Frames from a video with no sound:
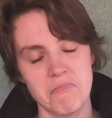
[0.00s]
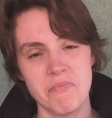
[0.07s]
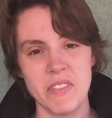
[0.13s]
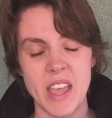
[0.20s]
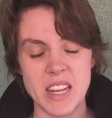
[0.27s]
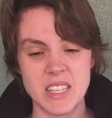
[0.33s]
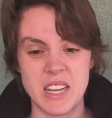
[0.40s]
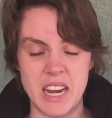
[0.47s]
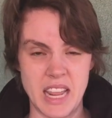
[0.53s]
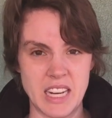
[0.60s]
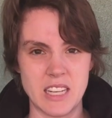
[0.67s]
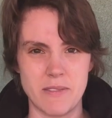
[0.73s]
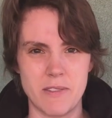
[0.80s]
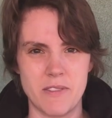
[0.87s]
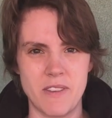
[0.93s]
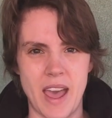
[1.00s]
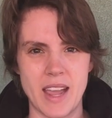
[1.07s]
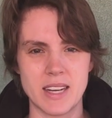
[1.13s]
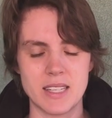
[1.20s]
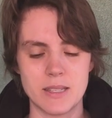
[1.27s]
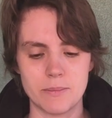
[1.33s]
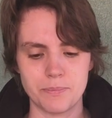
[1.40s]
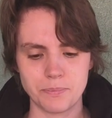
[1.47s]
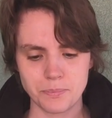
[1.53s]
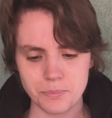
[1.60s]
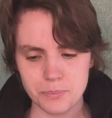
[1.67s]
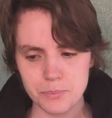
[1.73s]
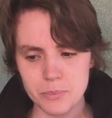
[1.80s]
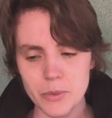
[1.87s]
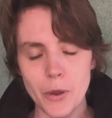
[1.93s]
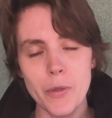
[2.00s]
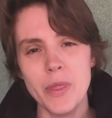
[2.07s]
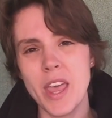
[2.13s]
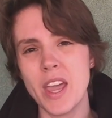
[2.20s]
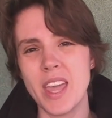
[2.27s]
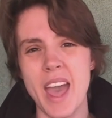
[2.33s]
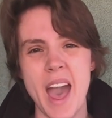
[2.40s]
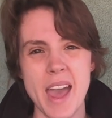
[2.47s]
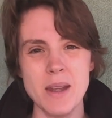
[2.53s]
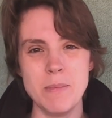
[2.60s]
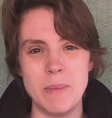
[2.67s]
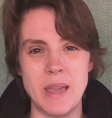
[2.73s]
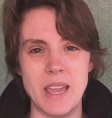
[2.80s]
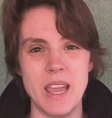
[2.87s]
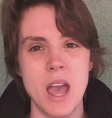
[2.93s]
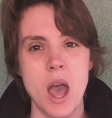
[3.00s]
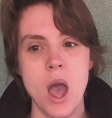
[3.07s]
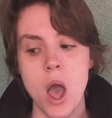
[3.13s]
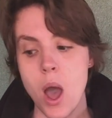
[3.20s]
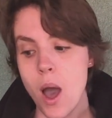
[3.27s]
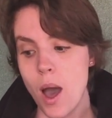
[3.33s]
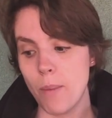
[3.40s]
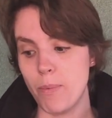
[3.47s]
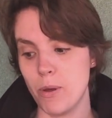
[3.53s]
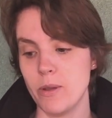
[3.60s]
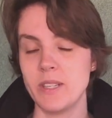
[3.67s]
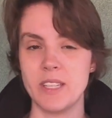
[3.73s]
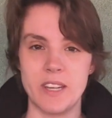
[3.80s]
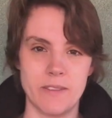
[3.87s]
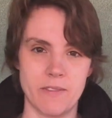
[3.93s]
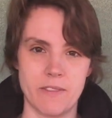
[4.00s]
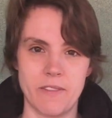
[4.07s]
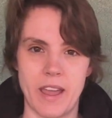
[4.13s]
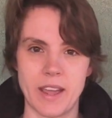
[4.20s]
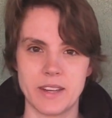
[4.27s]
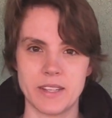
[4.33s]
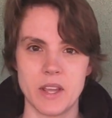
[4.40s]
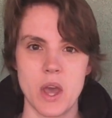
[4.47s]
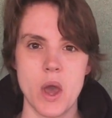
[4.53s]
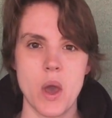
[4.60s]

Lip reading: That's a negative effect. There can be a positive effect.